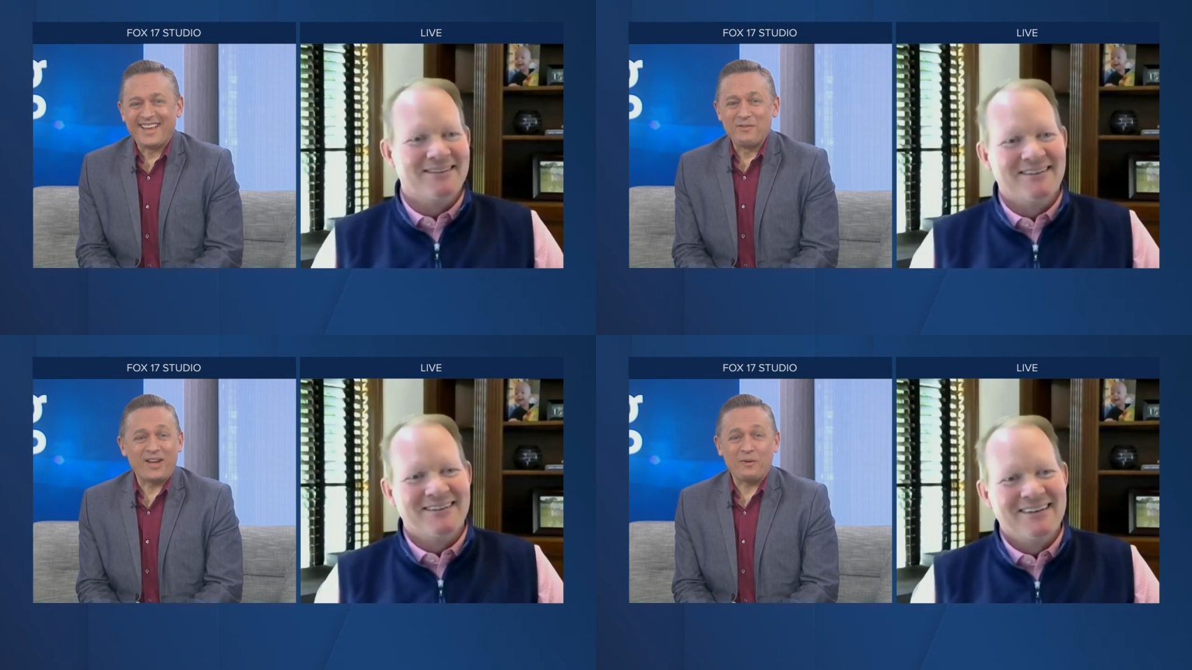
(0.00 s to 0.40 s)

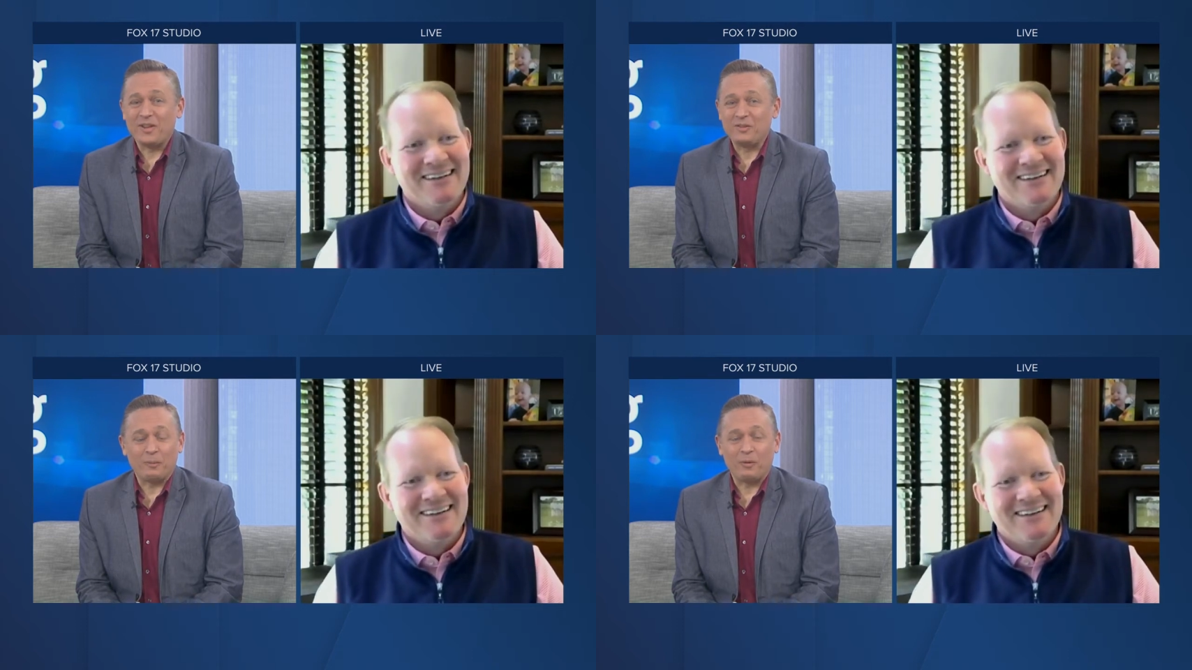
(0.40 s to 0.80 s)
Speaker 1: we
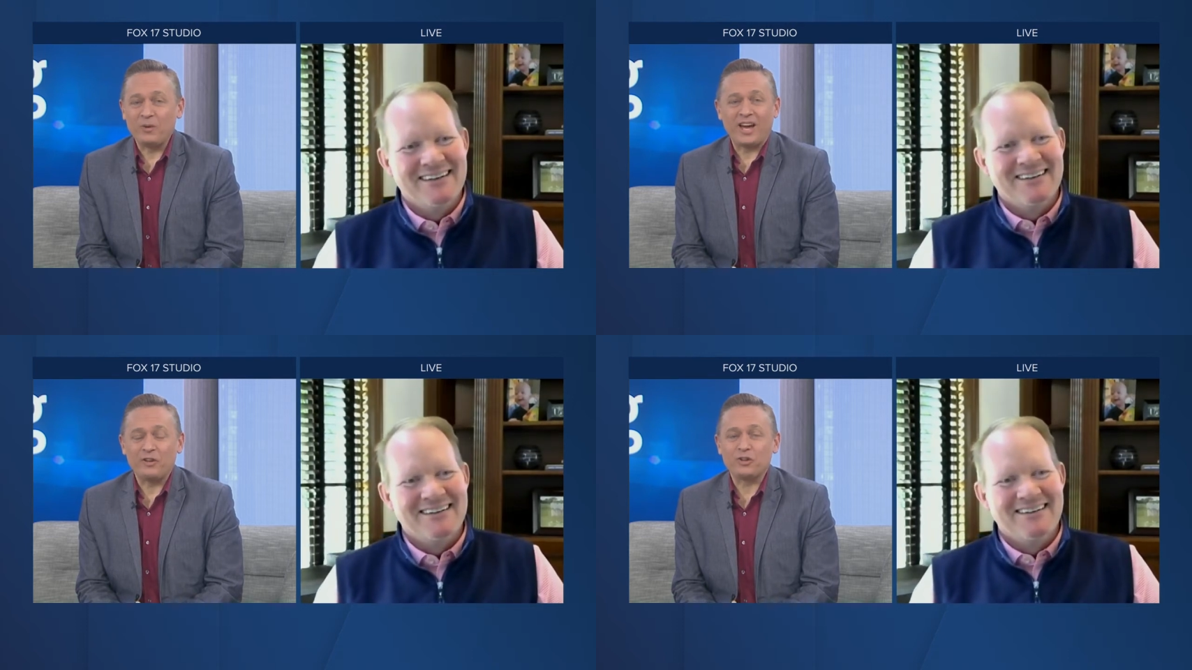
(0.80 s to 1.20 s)

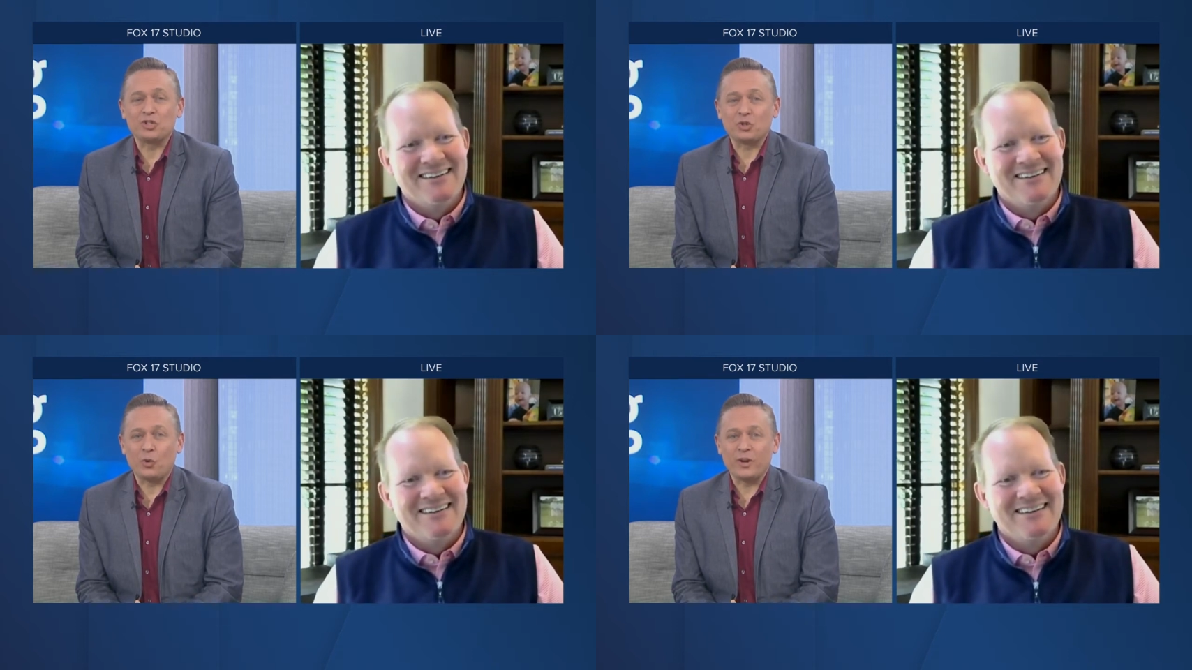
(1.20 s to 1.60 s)
we got the
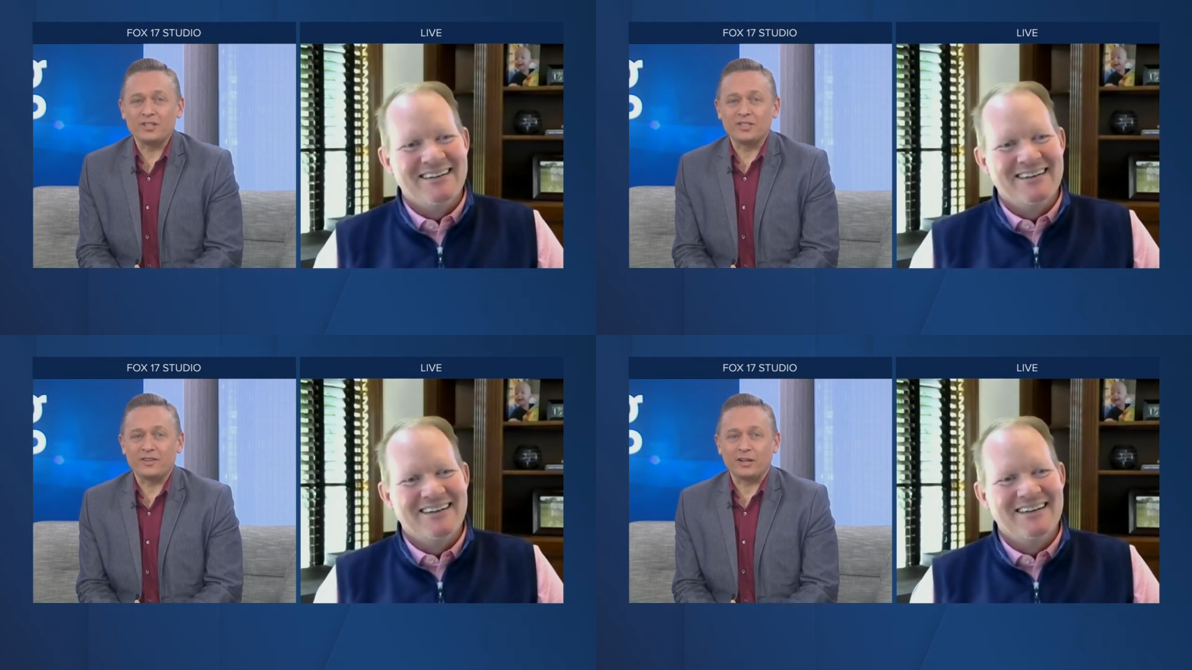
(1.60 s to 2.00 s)

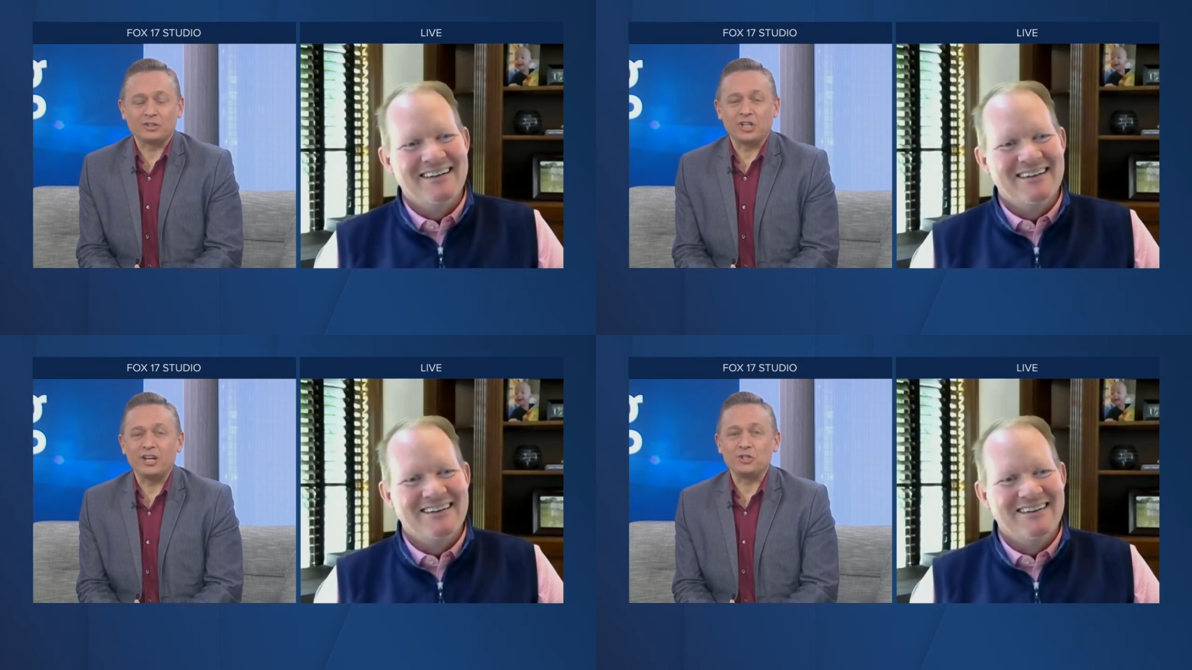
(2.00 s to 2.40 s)
stories
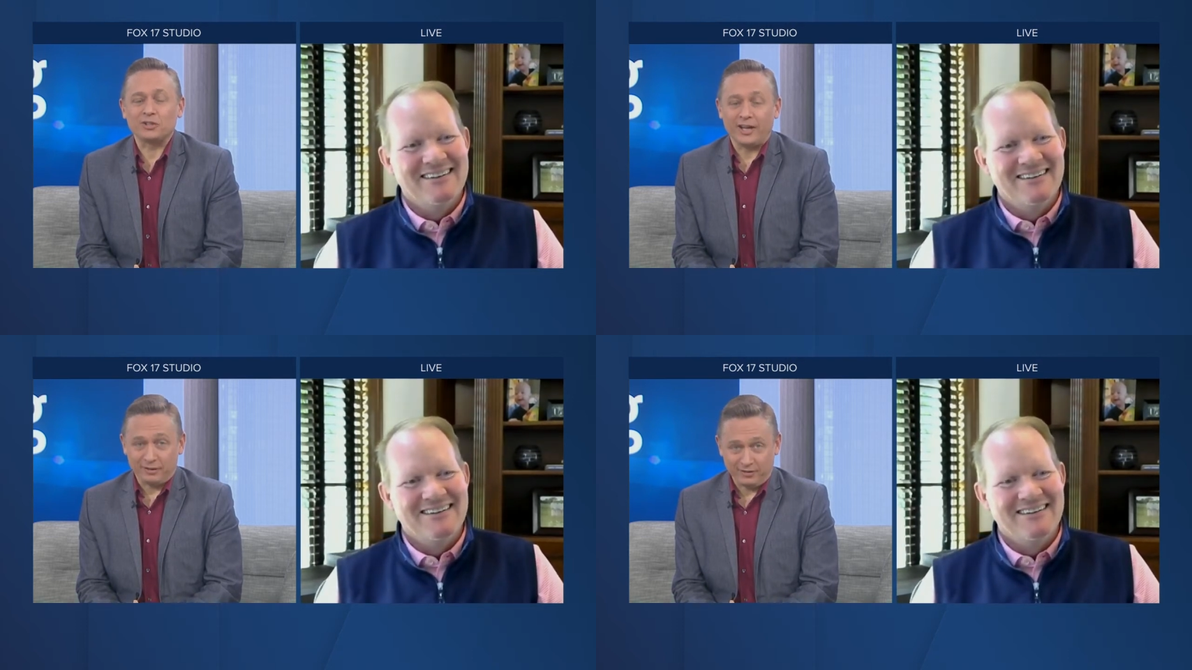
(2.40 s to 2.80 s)
that'll change
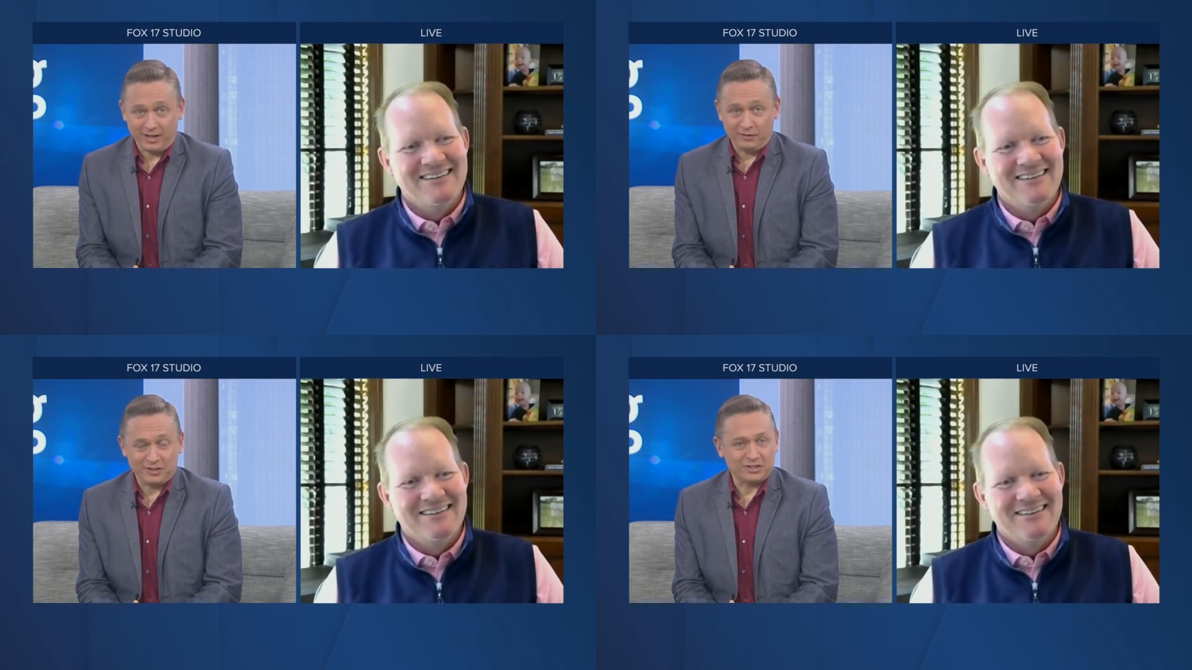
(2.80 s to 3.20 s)
your life,
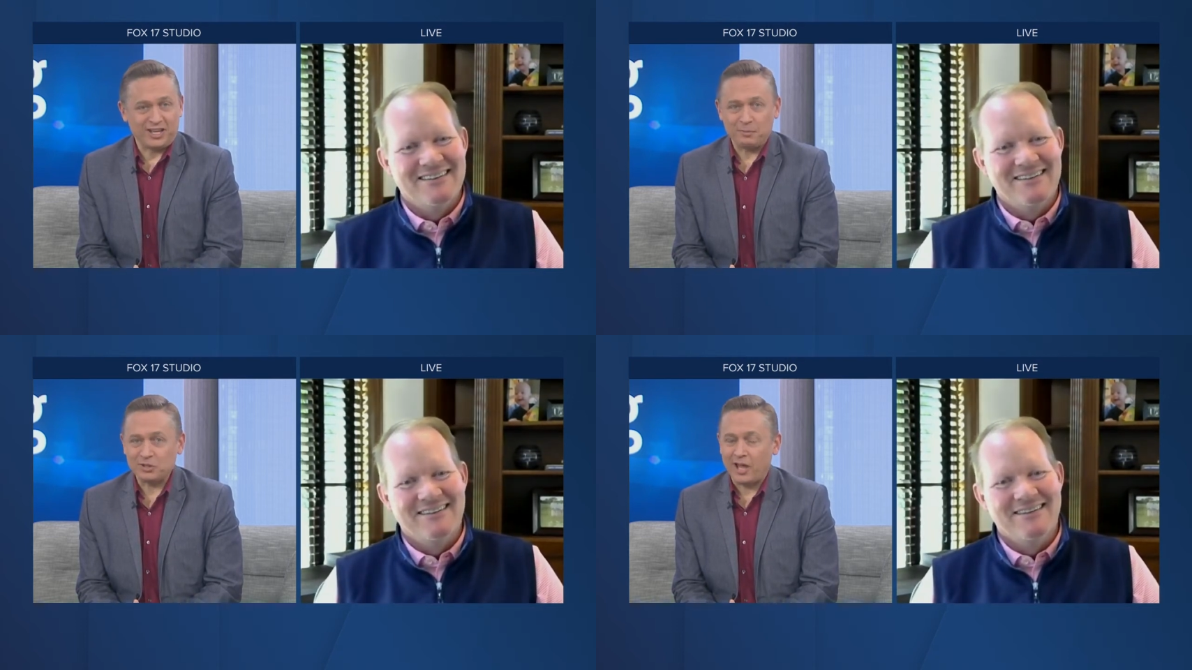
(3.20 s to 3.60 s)
David. Just
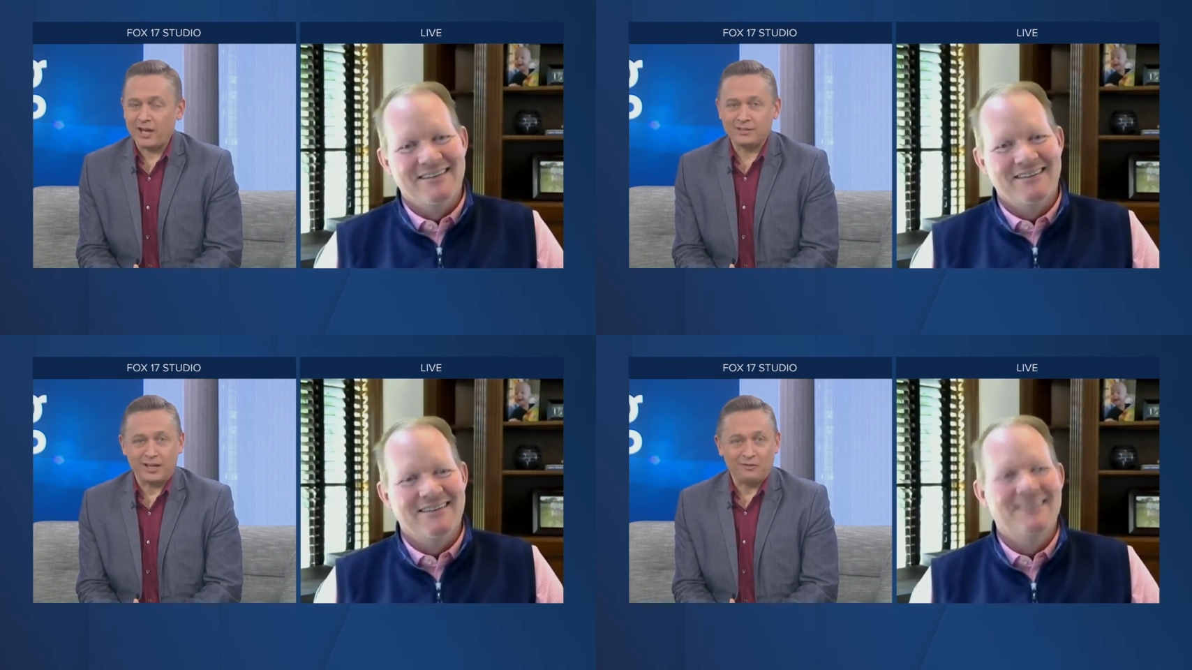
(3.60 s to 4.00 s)
keep us
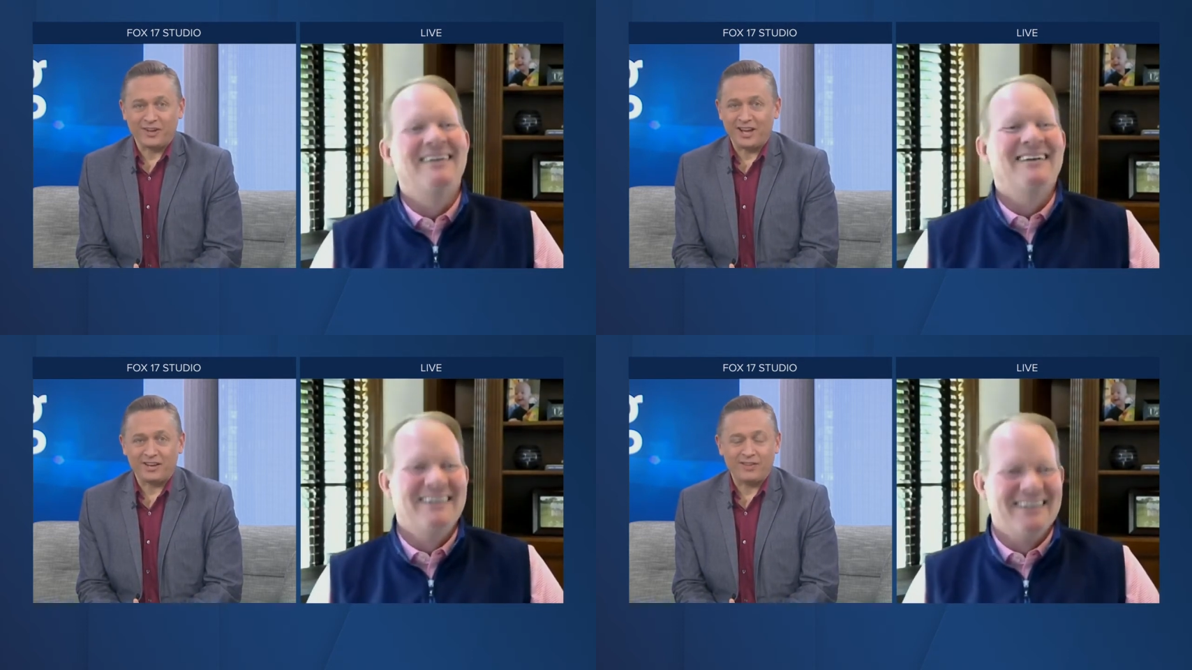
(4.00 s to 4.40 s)
locked in. We got